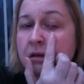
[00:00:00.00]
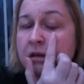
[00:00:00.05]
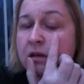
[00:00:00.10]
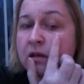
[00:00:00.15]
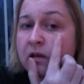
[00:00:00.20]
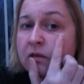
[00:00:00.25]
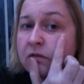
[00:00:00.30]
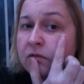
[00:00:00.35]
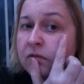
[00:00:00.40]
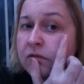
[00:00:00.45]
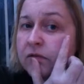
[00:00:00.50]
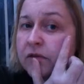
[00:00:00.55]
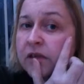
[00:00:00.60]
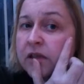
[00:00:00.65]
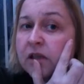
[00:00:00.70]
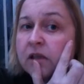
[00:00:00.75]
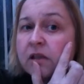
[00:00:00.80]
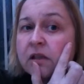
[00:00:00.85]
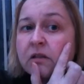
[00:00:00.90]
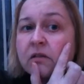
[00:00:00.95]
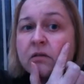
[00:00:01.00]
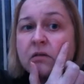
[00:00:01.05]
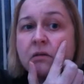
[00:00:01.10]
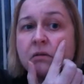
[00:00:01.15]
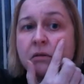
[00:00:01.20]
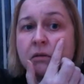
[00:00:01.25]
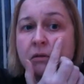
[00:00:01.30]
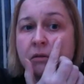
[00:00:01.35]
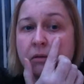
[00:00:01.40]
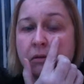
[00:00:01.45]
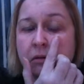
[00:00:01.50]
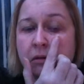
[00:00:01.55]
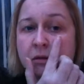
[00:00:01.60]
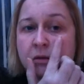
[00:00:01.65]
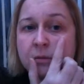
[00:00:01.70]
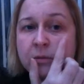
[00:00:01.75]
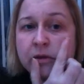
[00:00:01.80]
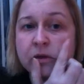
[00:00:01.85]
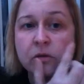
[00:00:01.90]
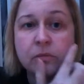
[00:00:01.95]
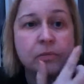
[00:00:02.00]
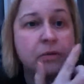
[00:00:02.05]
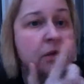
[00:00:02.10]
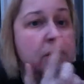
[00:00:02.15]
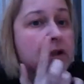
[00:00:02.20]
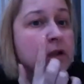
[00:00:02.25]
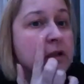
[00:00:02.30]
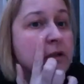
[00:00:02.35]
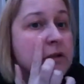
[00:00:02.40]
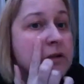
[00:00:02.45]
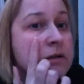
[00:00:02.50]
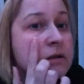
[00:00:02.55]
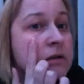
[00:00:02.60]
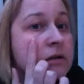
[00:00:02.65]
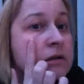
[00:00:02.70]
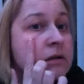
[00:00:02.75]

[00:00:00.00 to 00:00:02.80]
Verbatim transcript: I can feel it coming up again.